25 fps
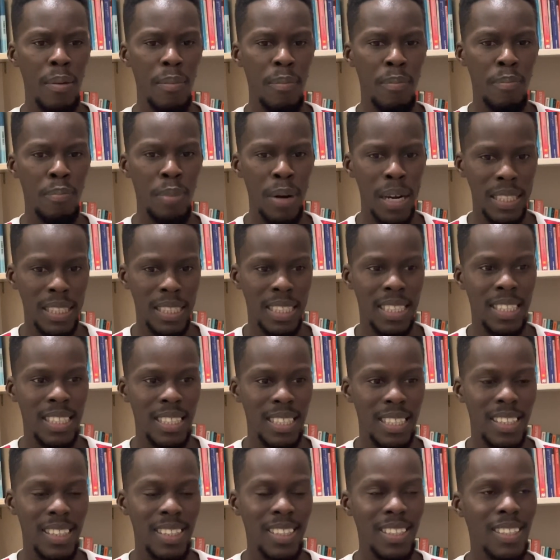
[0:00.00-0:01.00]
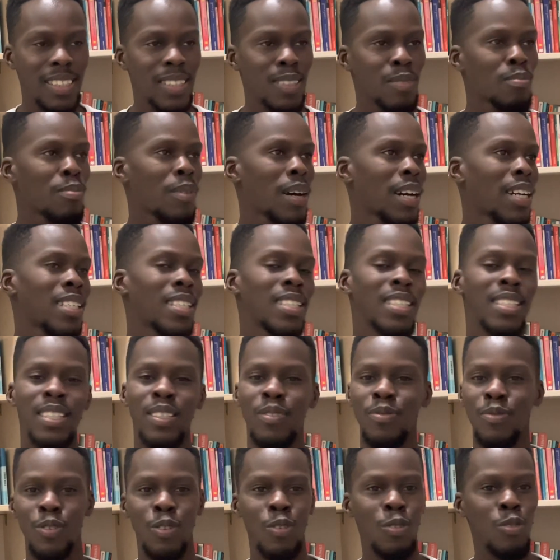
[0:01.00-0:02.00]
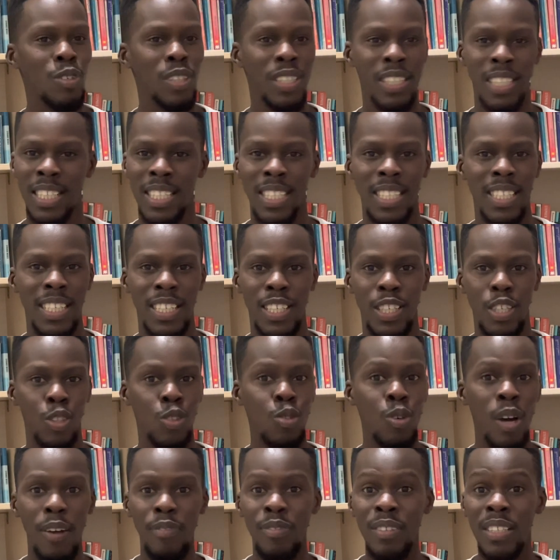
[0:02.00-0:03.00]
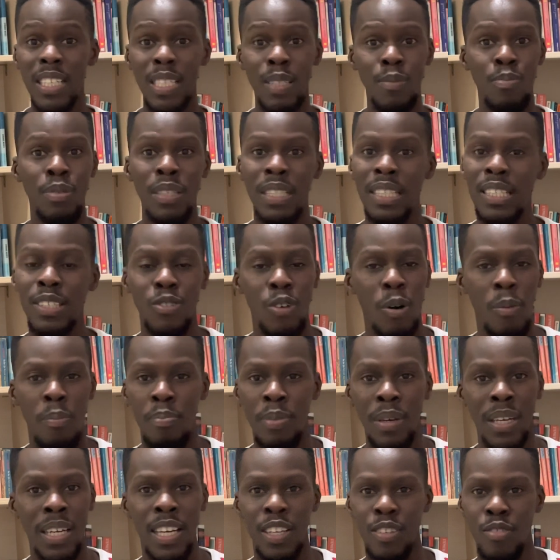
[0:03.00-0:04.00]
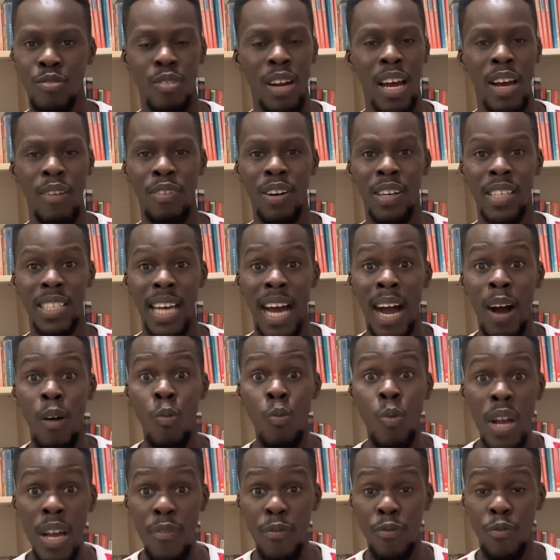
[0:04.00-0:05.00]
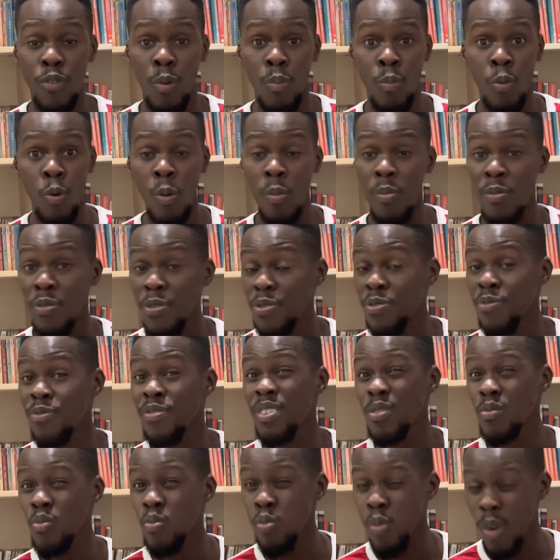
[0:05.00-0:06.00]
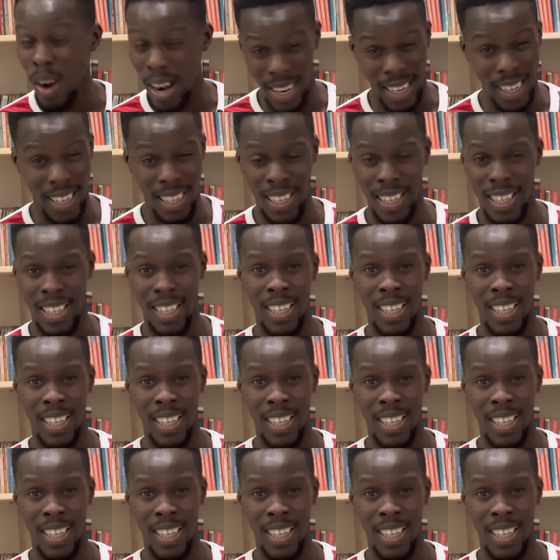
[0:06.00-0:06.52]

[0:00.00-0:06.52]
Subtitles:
But This is Man City, for goodness sake. You have just beaten your biggest rivals away from home 3-1.